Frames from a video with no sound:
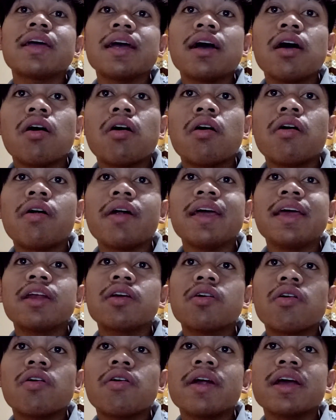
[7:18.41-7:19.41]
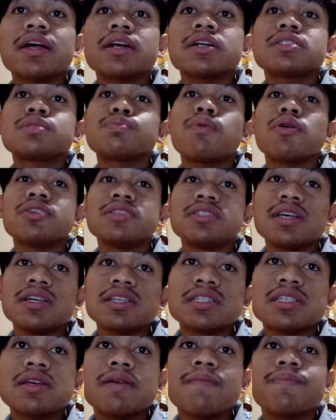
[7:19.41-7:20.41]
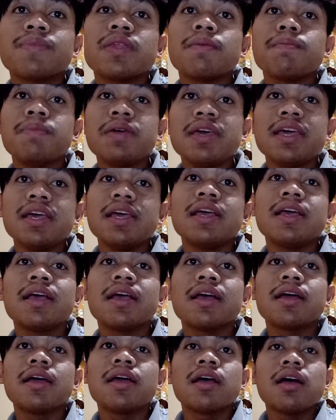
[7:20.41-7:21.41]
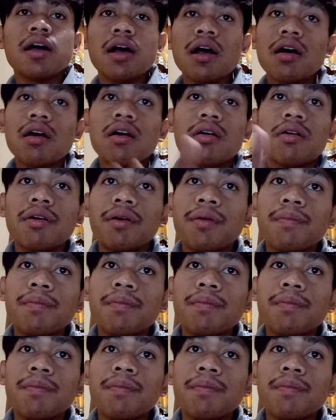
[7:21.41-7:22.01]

or incorrect responses. B, or